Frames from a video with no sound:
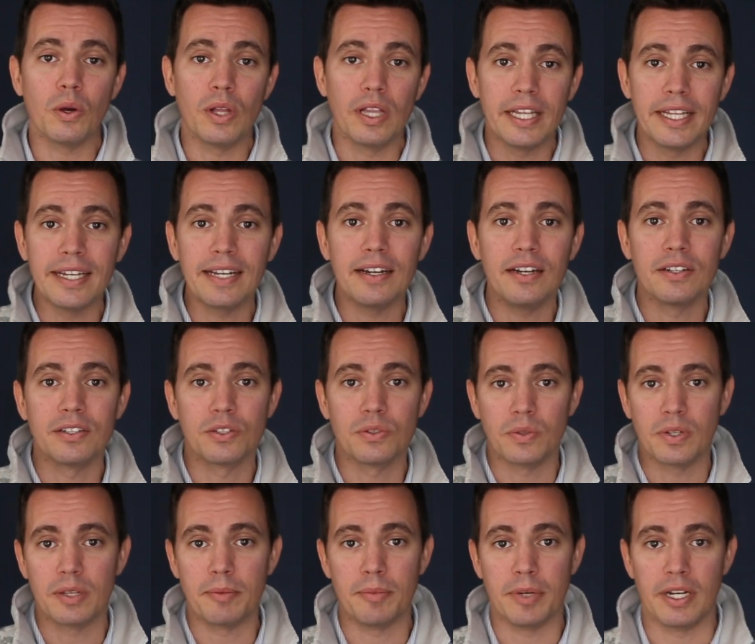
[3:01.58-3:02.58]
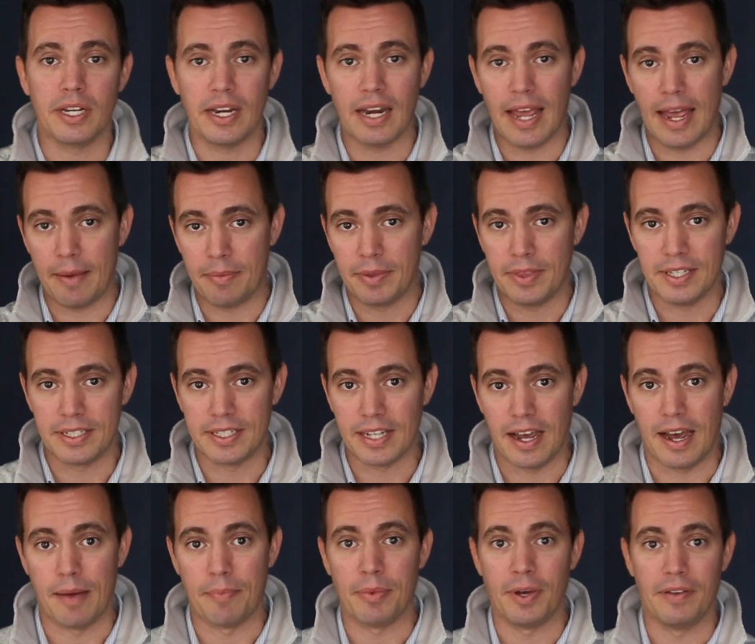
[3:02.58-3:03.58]
click a sorting button at the
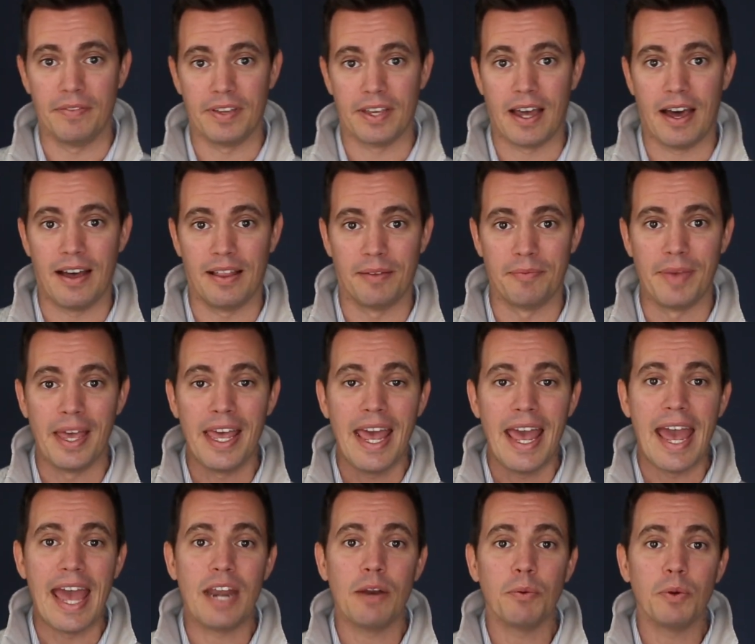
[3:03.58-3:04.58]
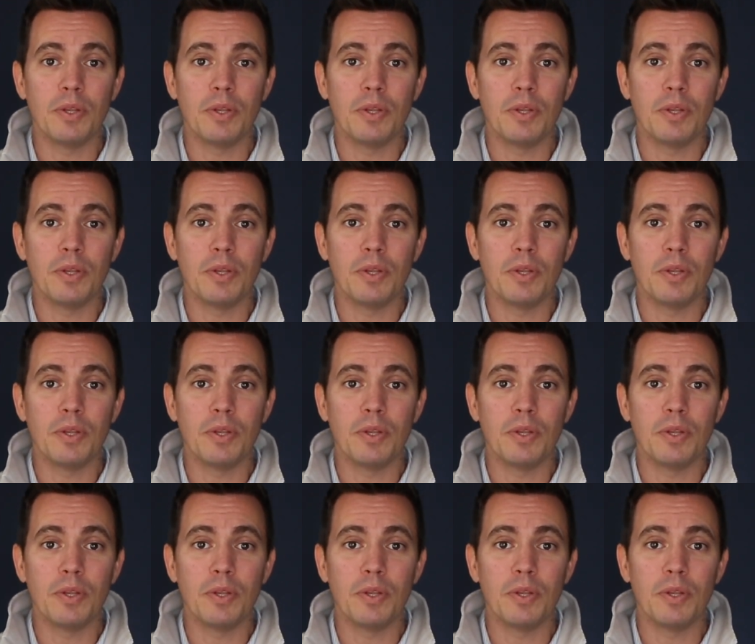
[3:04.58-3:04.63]
top of the column and